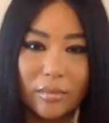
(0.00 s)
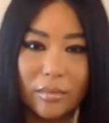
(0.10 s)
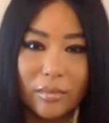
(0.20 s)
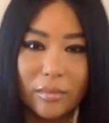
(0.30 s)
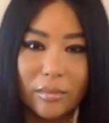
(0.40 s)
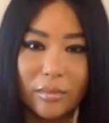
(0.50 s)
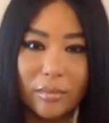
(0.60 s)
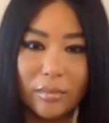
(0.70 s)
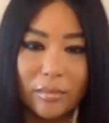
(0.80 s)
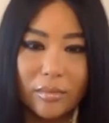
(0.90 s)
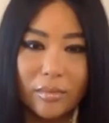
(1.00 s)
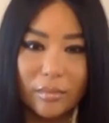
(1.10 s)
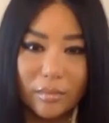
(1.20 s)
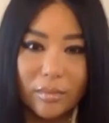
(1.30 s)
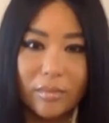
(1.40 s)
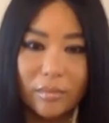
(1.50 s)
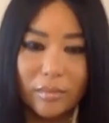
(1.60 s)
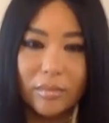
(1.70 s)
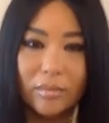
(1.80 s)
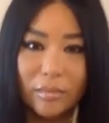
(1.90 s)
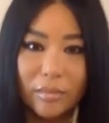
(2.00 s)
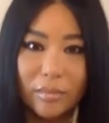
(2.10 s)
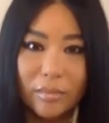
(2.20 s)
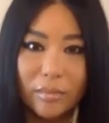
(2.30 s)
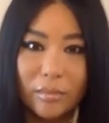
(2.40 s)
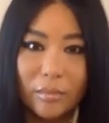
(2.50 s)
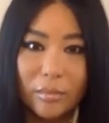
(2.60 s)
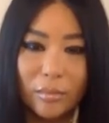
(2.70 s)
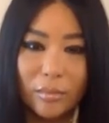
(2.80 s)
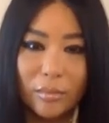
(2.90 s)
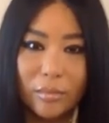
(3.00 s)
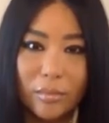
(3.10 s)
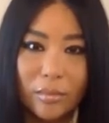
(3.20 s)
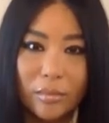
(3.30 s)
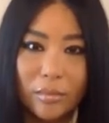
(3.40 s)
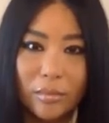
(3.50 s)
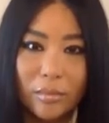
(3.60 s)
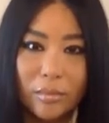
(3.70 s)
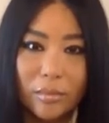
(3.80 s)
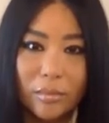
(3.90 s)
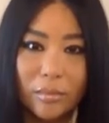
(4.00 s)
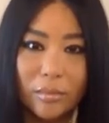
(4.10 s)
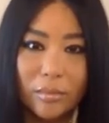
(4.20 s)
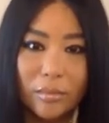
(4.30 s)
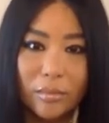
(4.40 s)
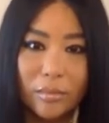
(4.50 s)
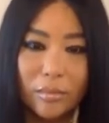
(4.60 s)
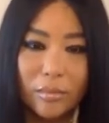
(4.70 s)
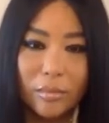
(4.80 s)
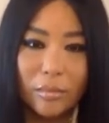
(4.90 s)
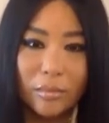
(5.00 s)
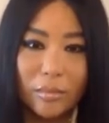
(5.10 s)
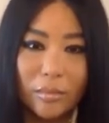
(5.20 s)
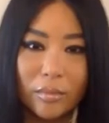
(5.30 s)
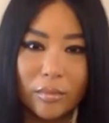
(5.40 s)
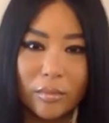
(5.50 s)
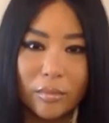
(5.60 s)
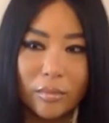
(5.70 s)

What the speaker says: [no speech]